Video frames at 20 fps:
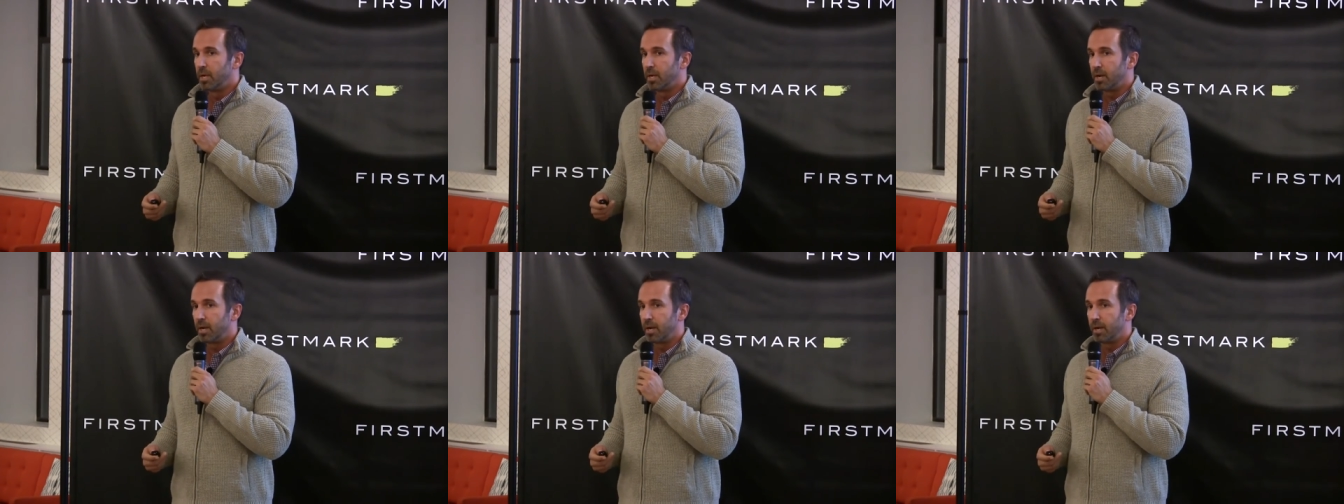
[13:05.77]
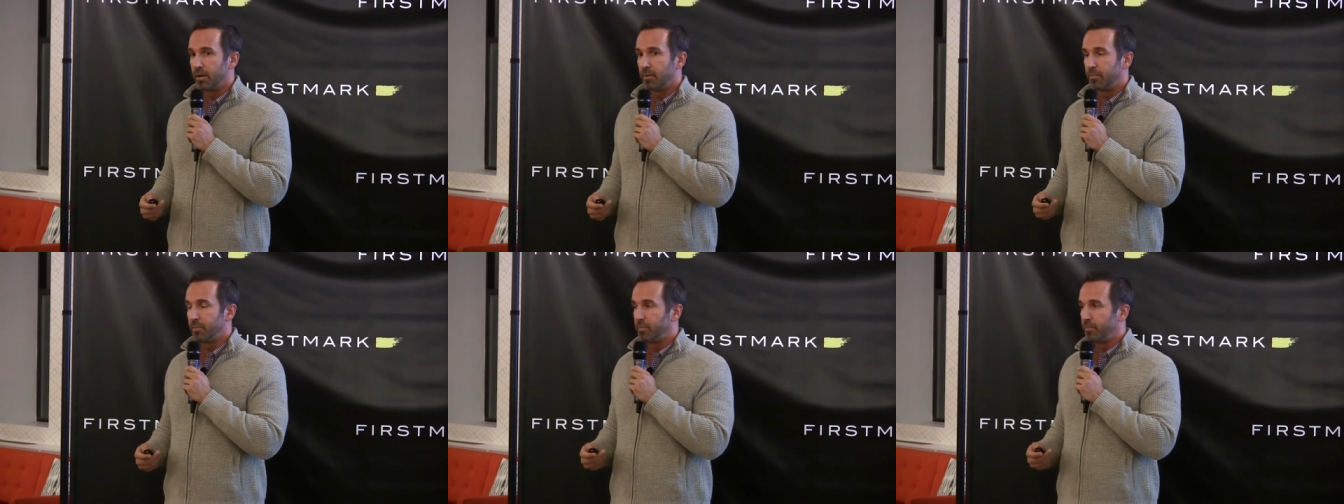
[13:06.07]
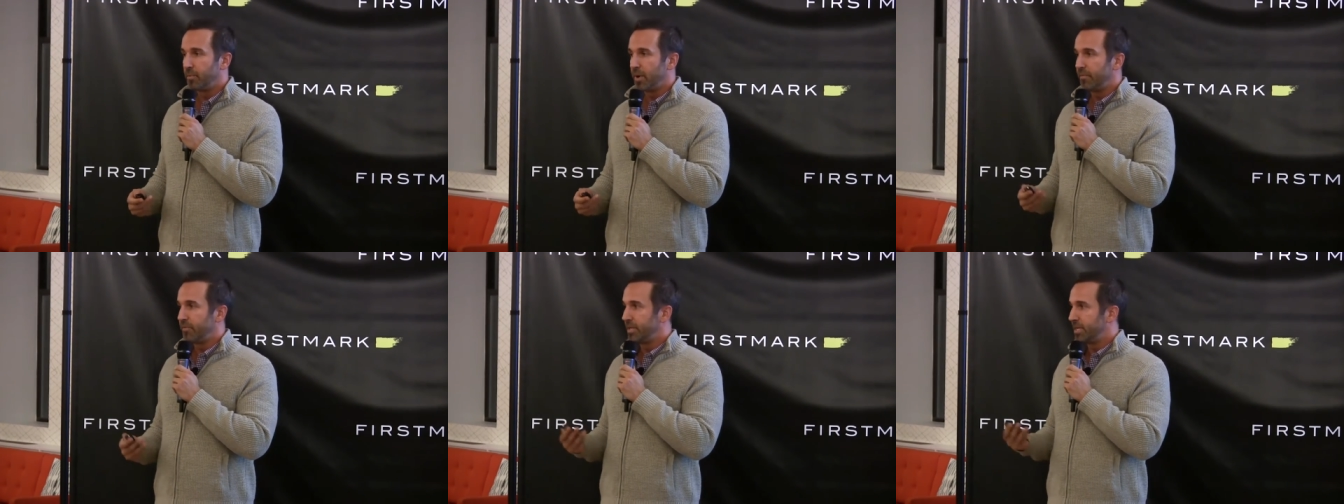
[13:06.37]
Uh,
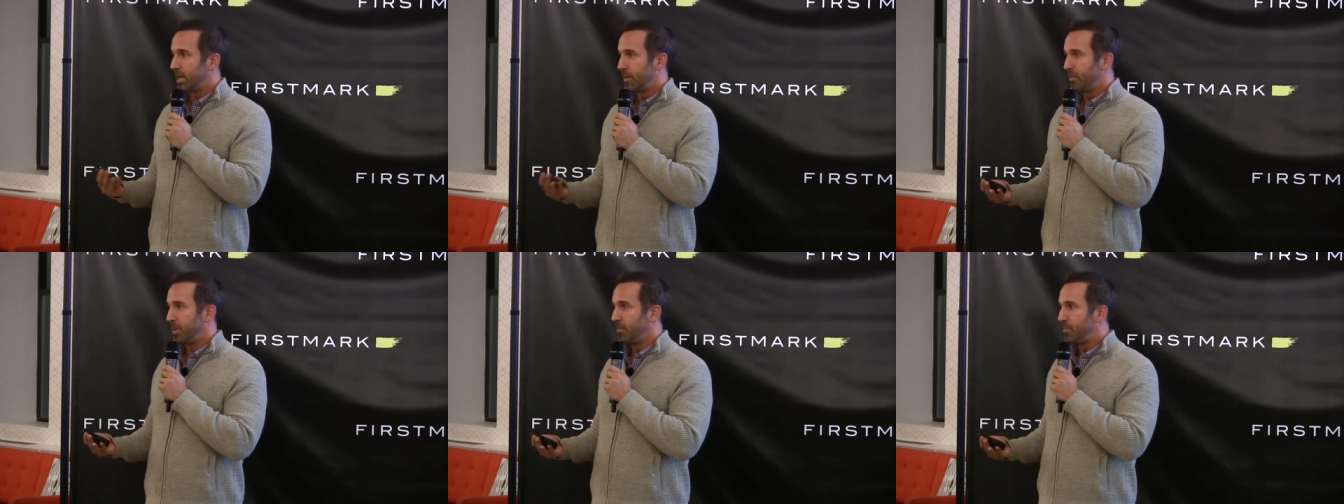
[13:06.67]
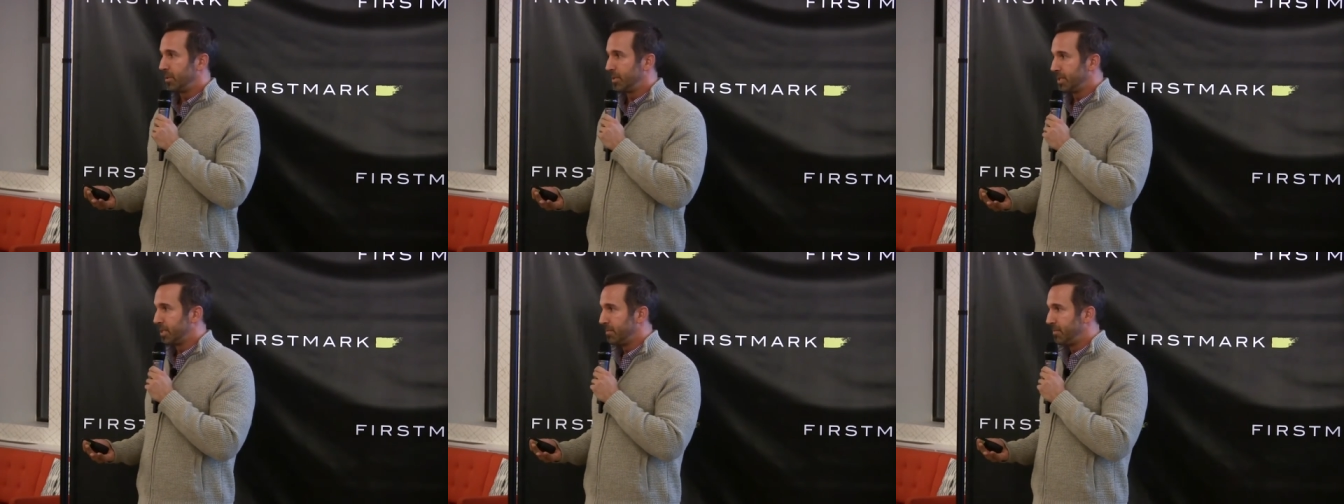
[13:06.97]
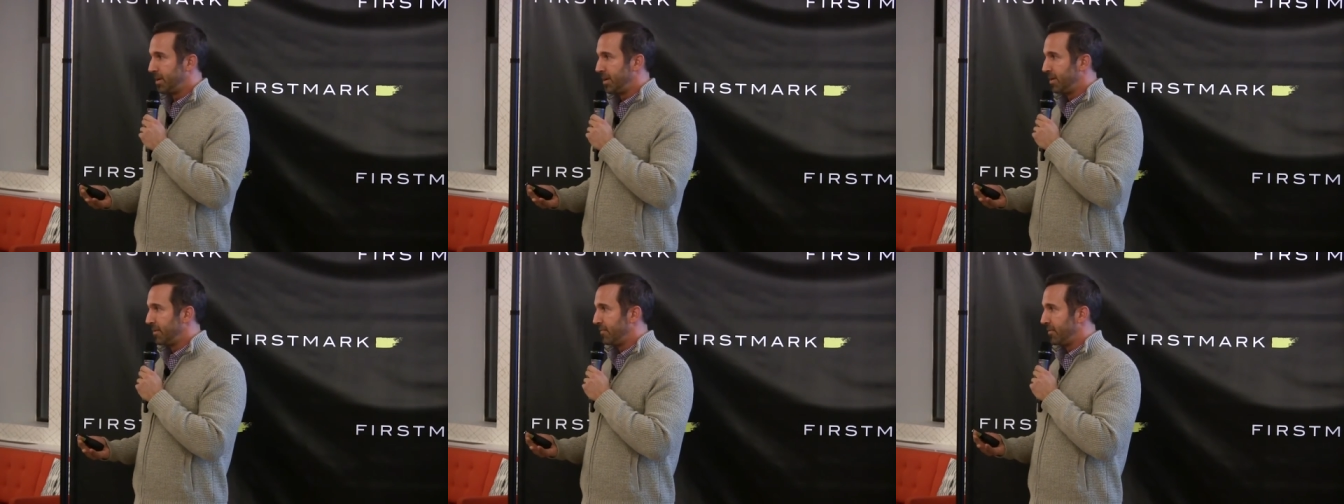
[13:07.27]
every time we put
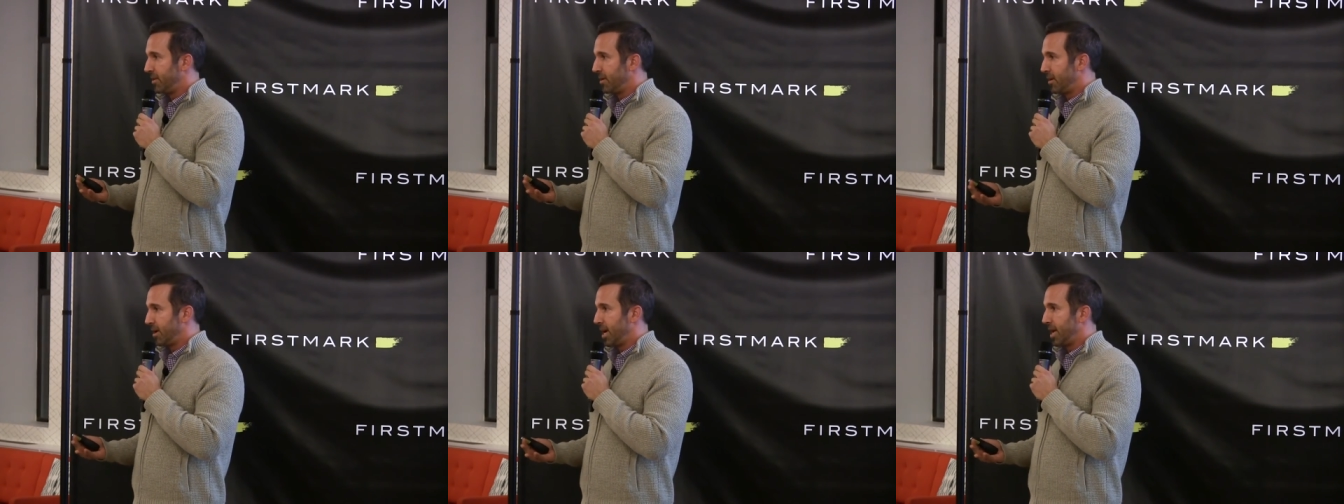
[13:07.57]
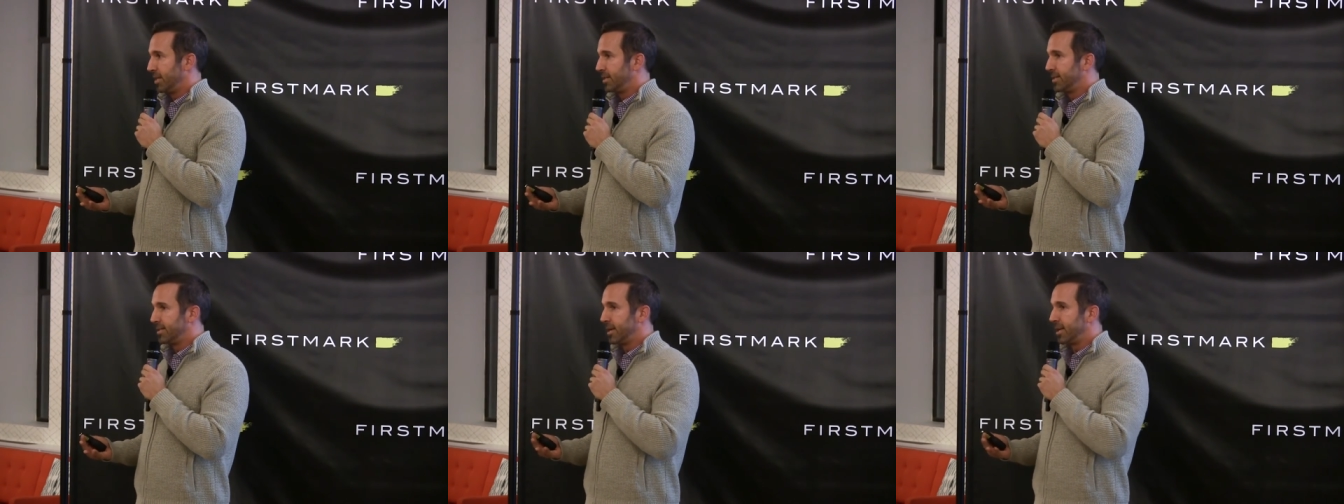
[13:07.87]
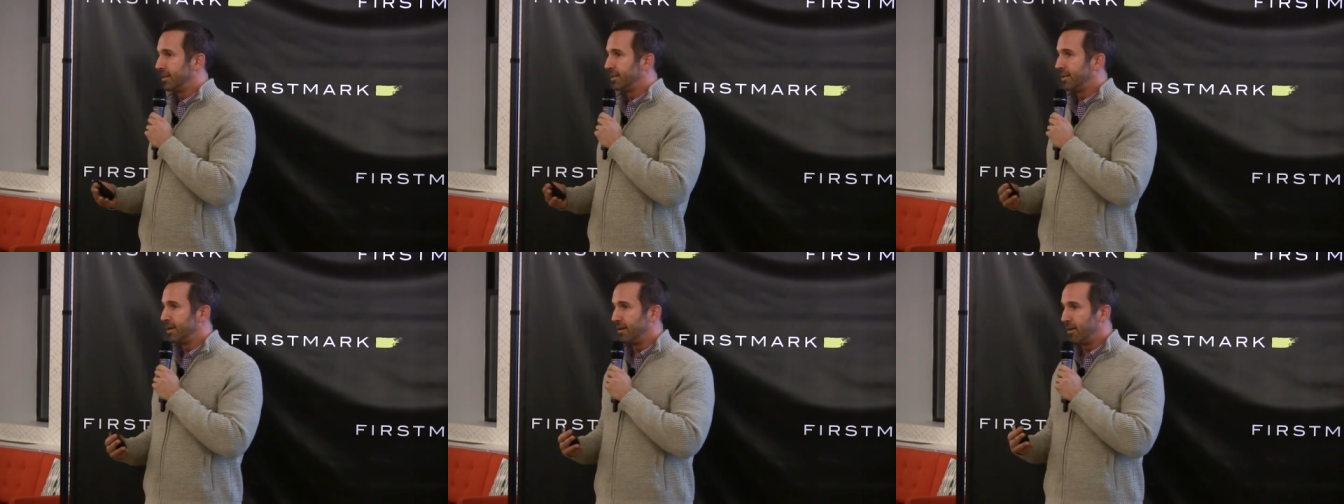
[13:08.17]
somebody in a VR
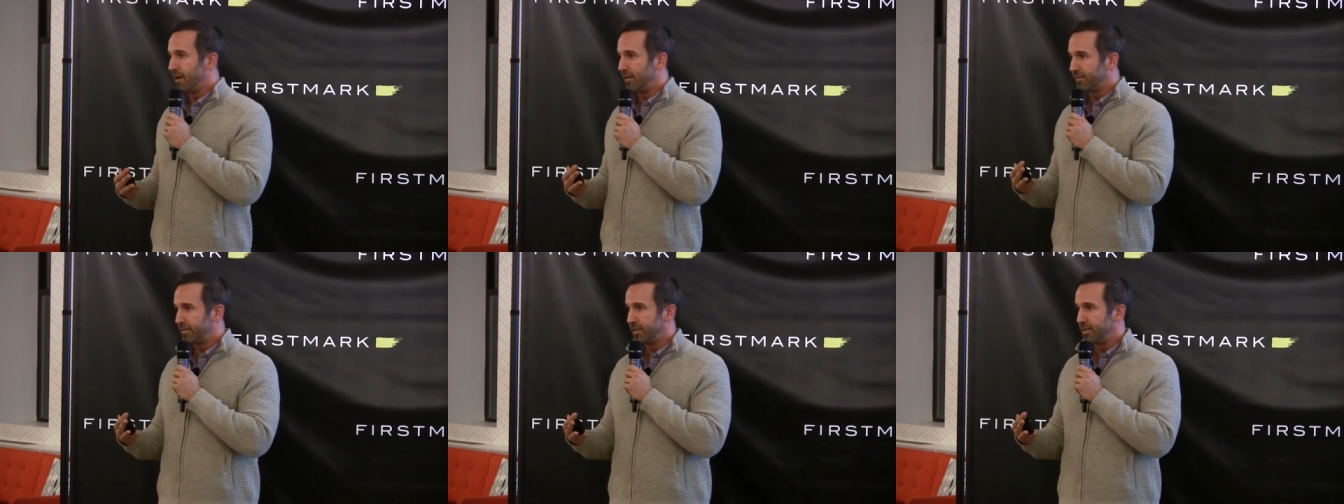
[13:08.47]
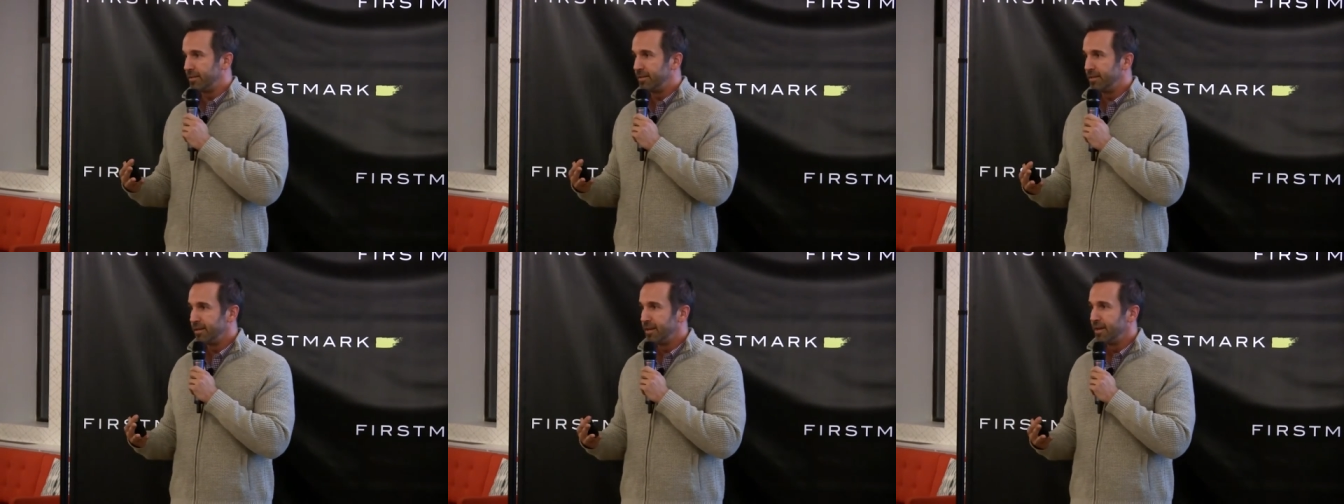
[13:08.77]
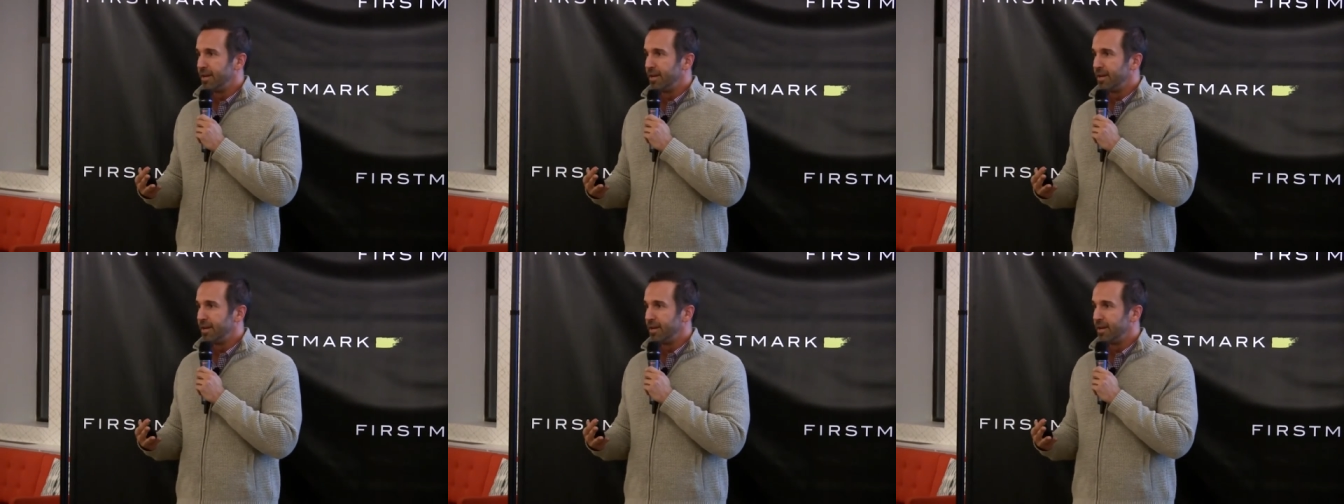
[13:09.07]
headset, they often,